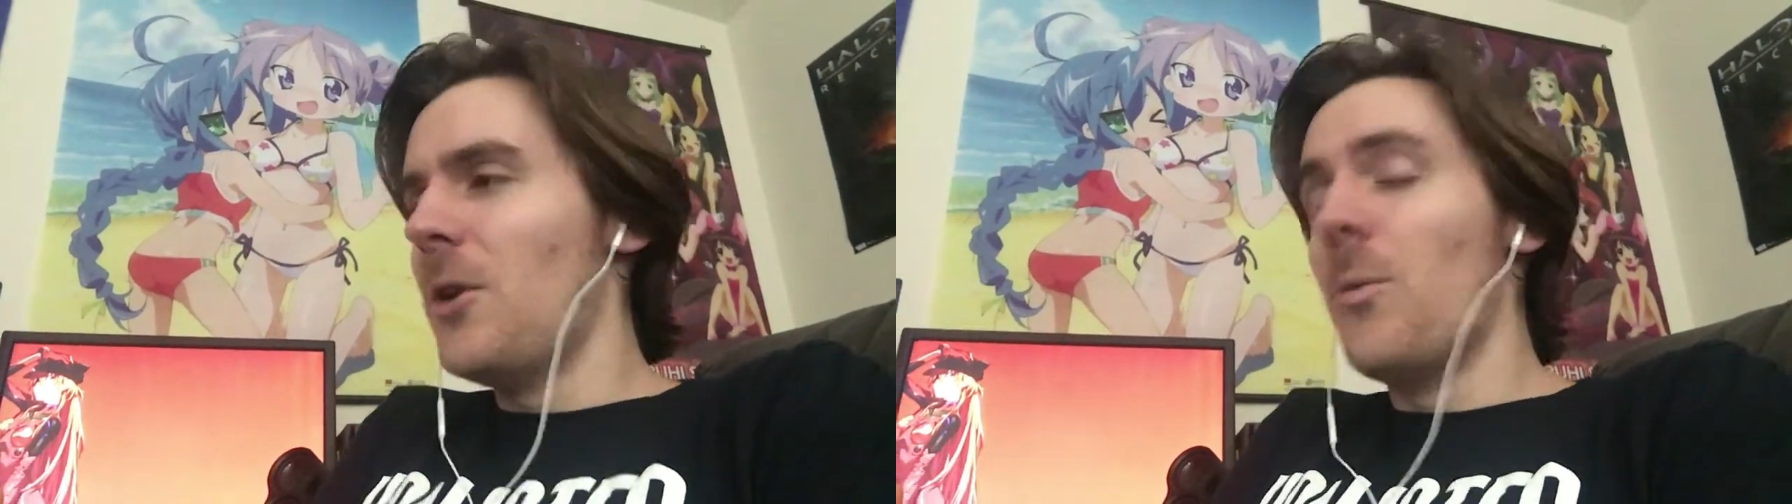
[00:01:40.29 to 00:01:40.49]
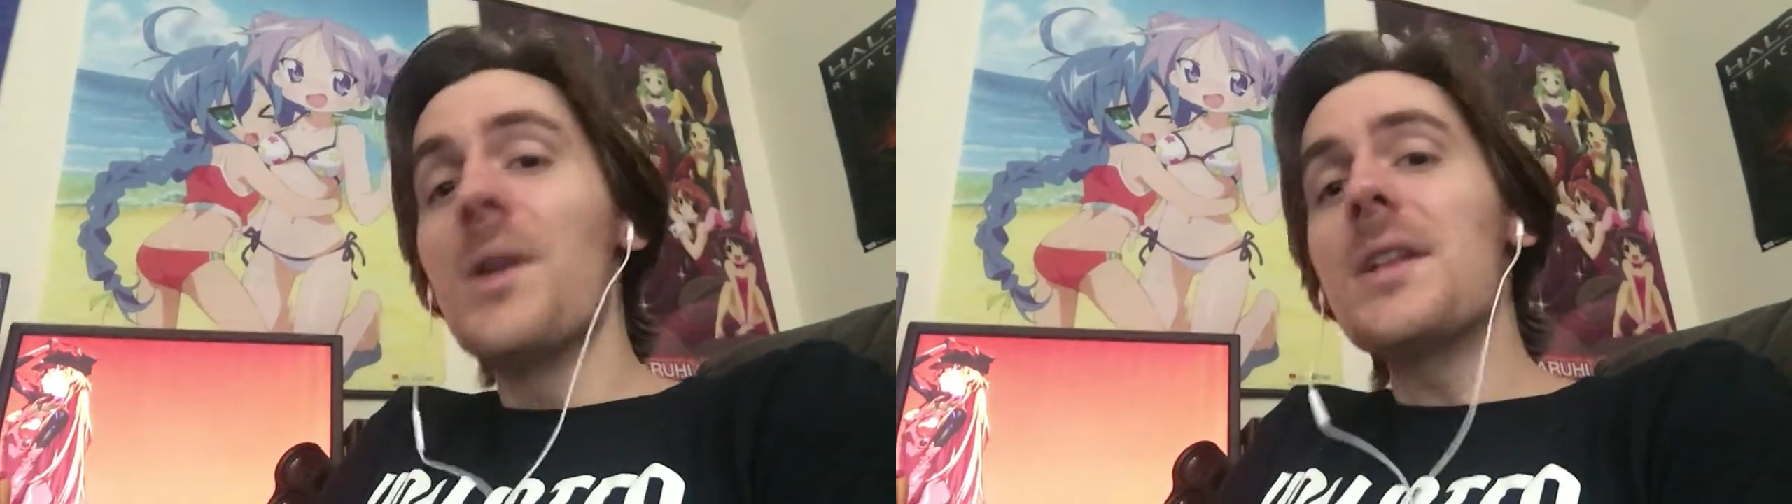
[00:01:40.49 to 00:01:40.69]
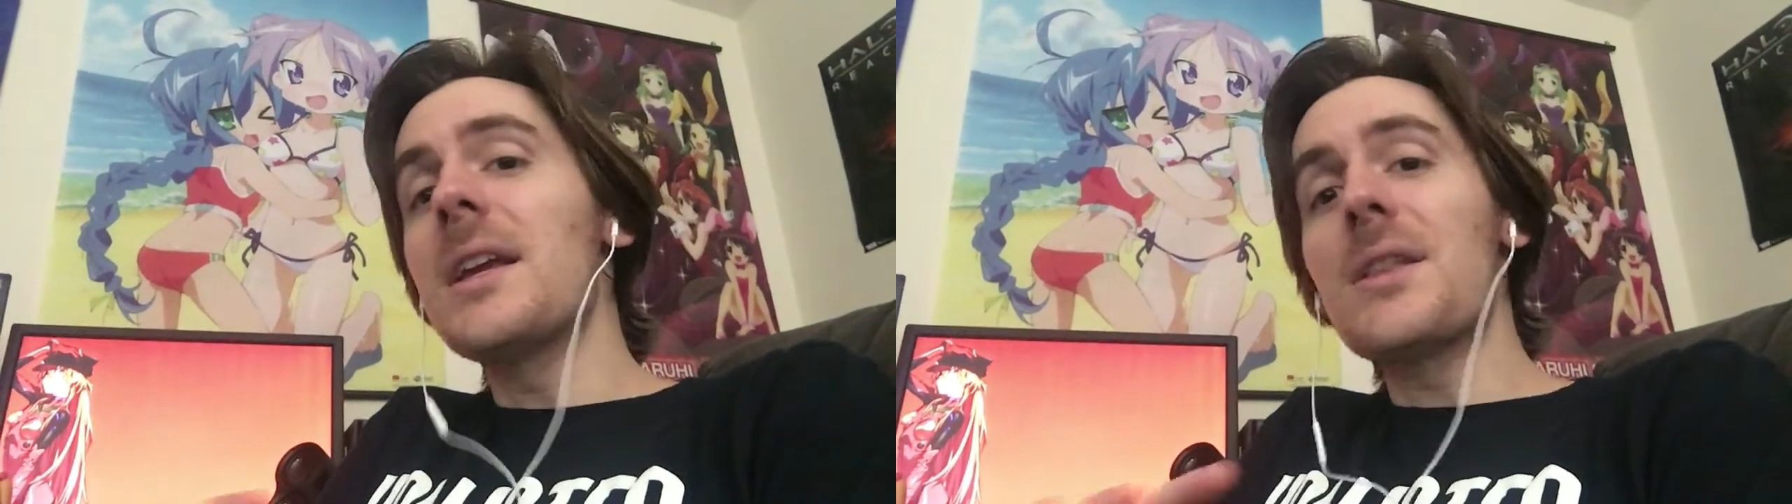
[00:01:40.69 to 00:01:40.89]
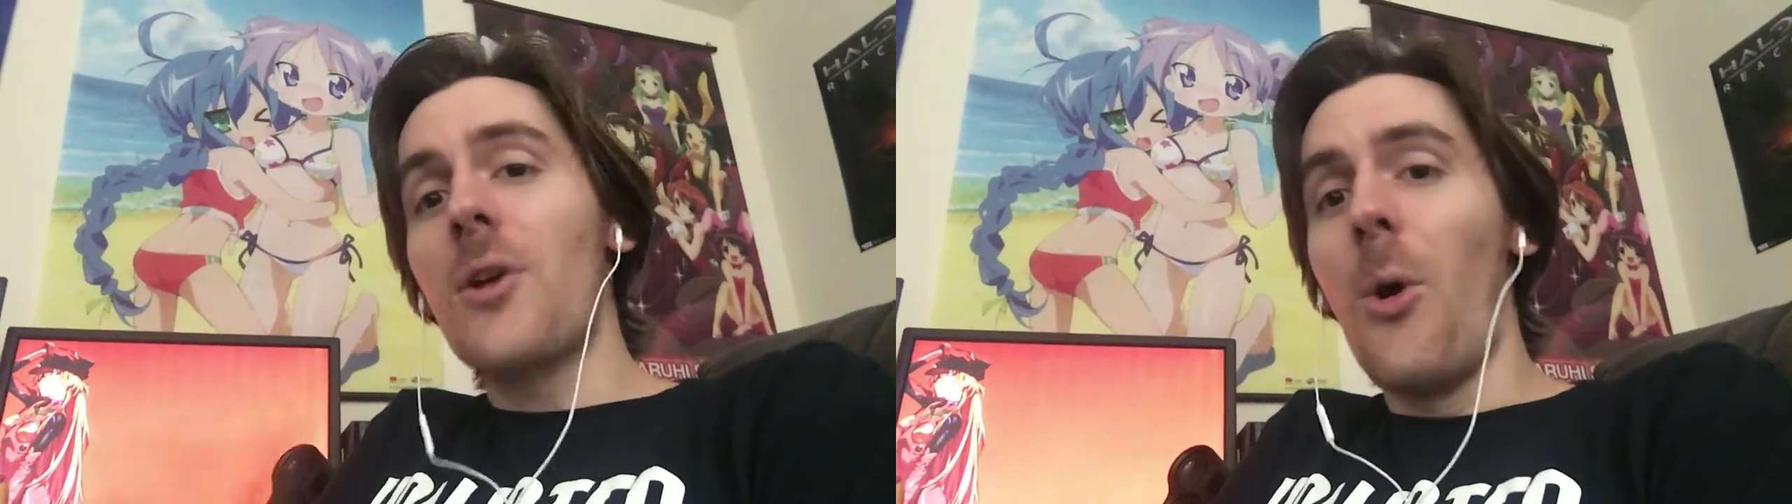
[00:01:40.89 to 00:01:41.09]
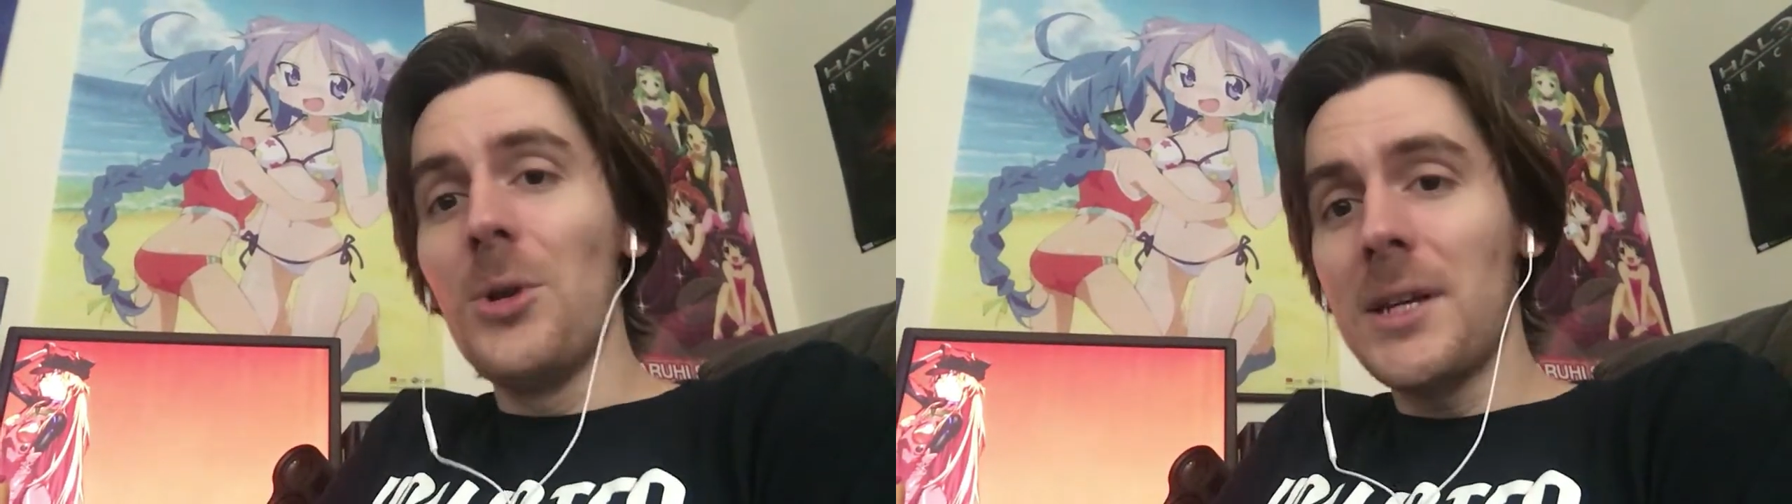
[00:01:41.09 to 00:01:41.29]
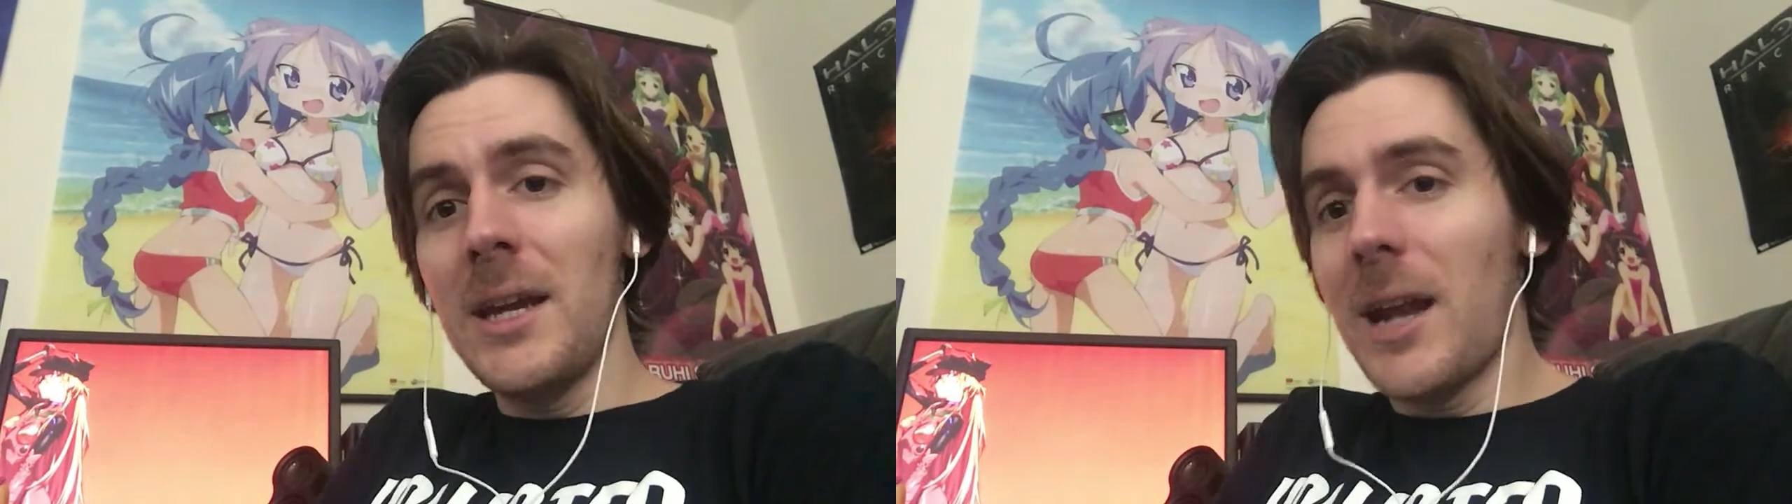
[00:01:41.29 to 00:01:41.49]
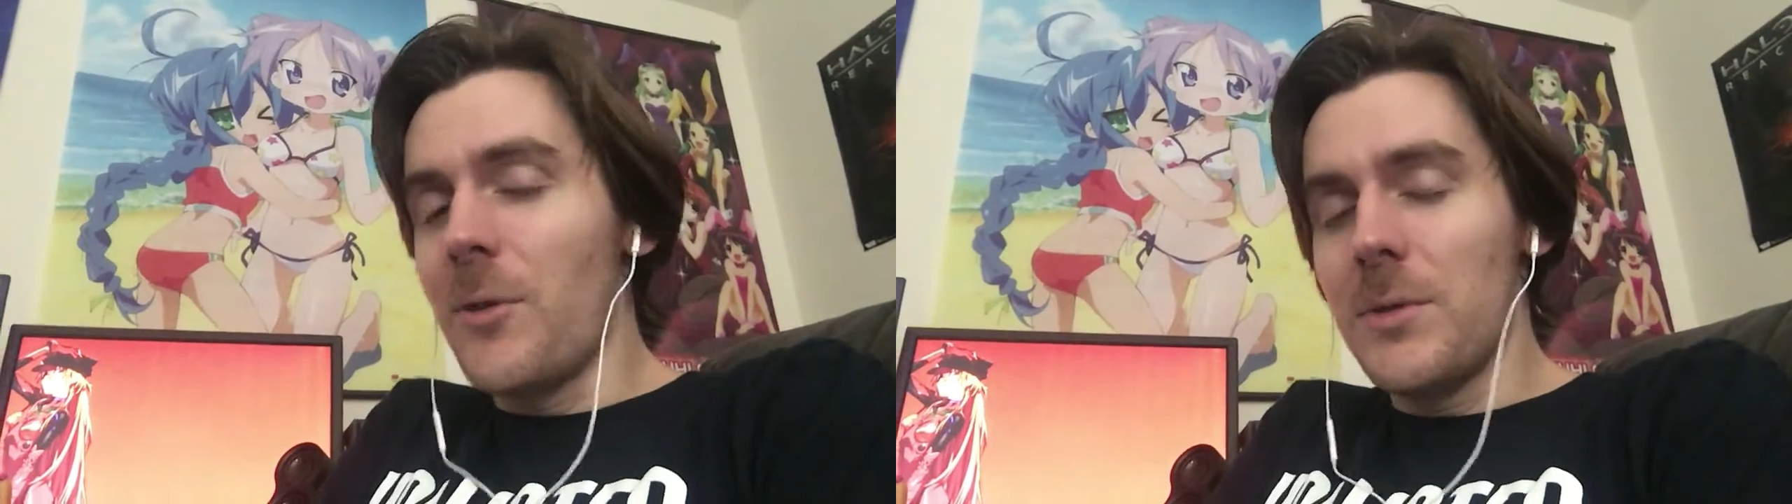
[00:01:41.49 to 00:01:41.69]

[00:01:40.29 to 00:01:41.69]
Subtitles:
Once it gets cold again,